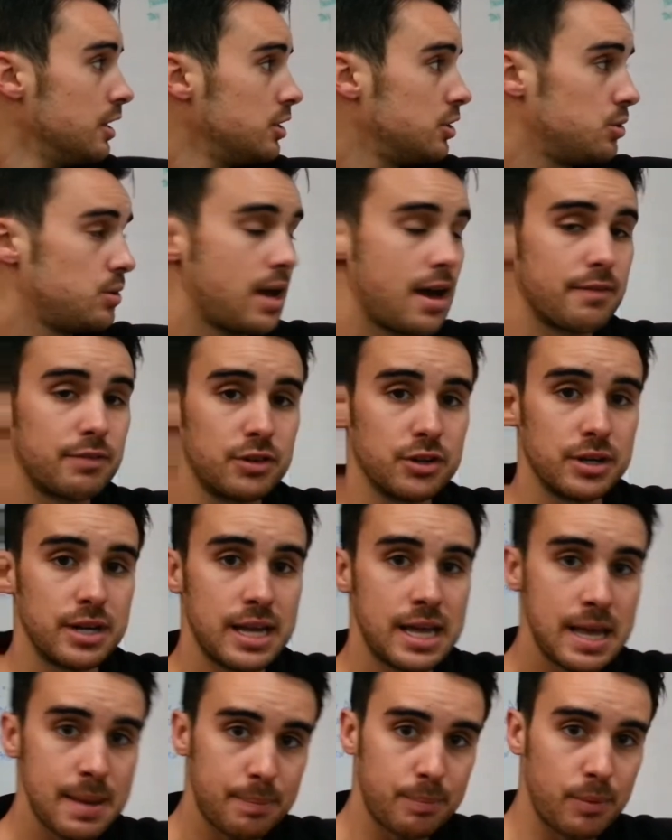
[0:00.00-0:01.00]
Do you have good
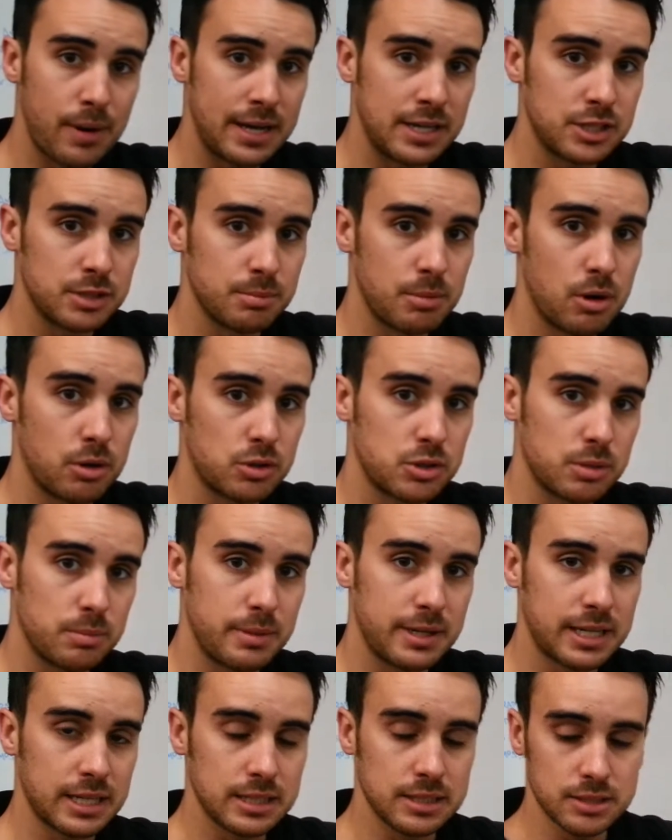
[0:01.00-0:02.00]
hip range of motion?
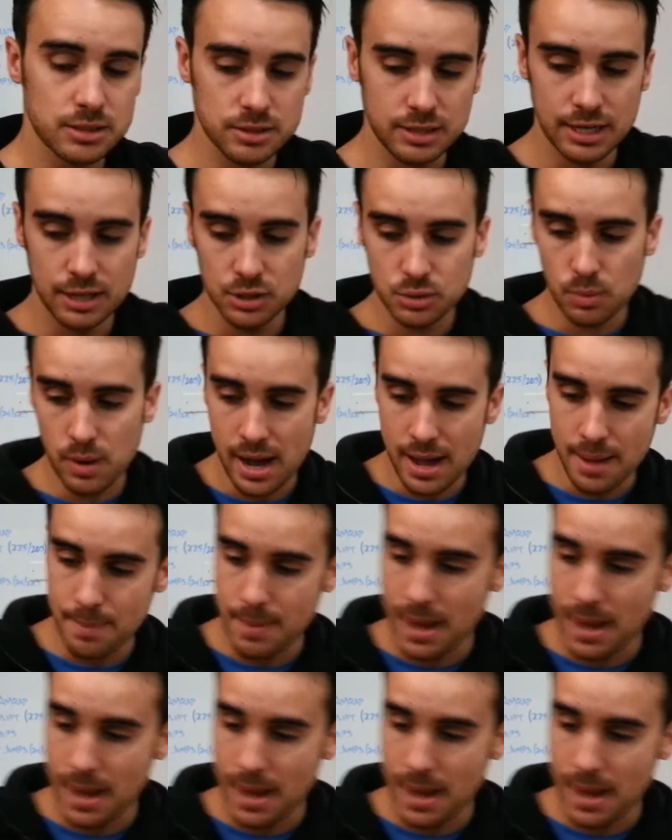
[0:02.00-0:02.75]
Because here's why it